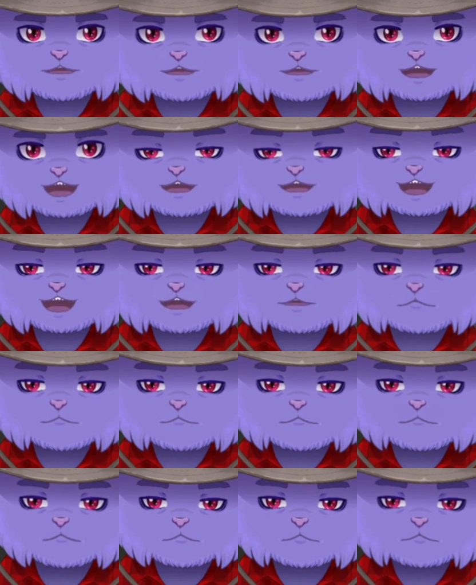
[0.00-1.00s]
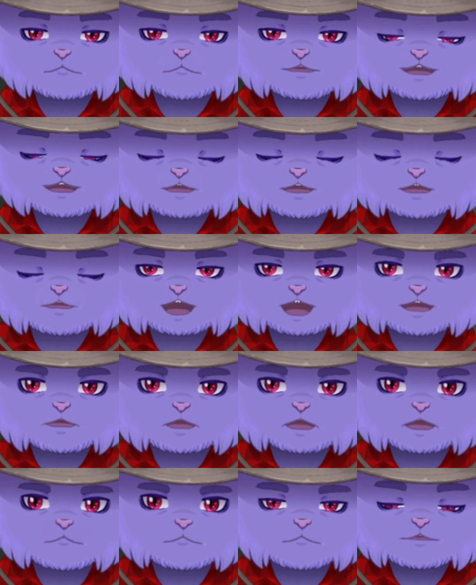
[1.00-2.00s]
to him and one of his stolen
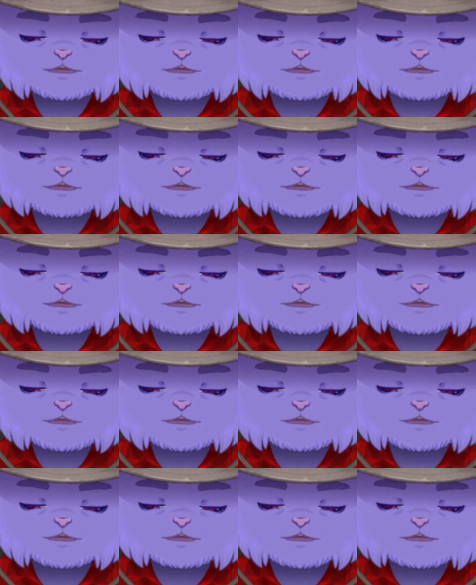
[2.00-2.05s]
email